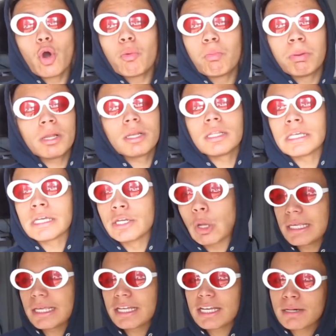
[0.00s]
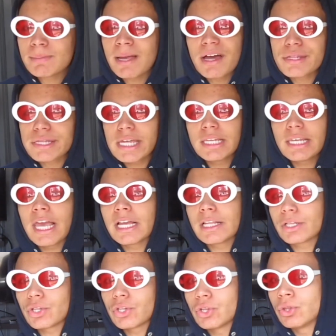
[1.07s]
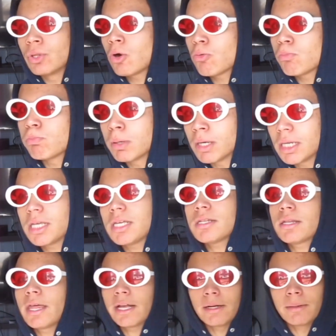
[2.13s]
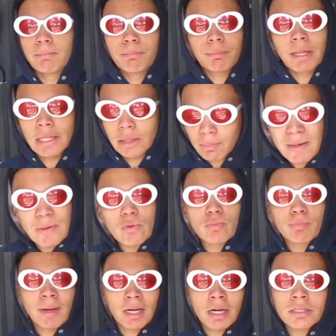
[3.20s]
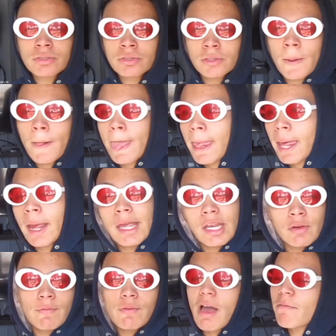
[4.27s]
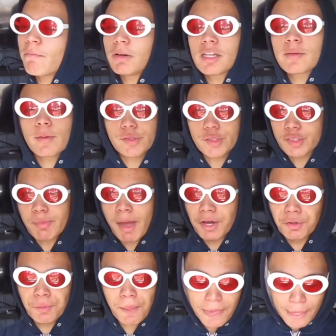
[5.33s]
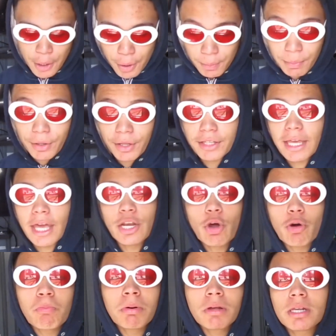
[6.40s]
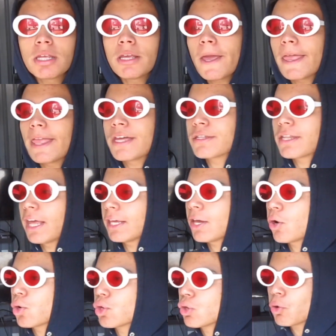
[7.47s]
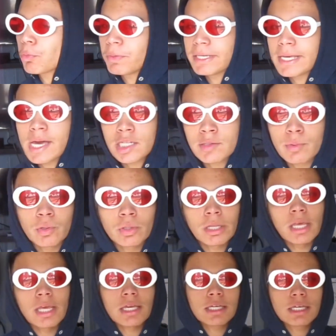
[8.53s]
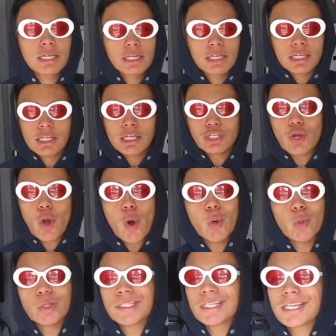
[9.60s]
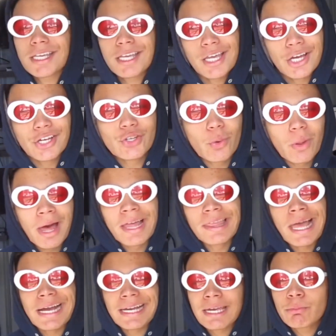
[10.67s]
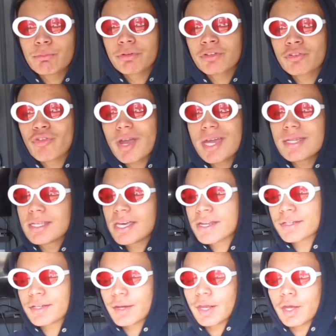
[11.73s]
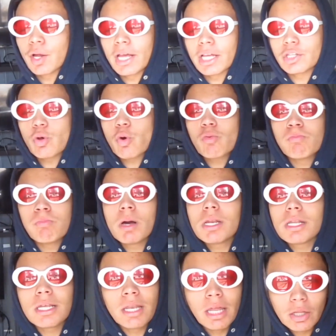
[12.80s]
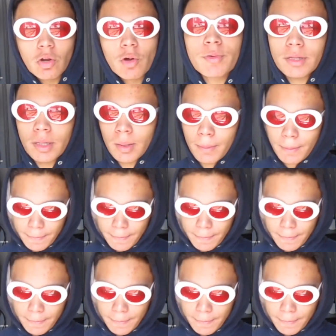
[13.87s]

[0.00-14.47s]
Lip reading: bully. No, I'm not saying, like, no bullies, like people pick on you. And if you have bullies, bro, just smack them. But, yeah, no bully. It's like, yo, no BS, bro. Like, yo, that game was crazy yesterday. Like, no bully. Like, you know what I'm saying?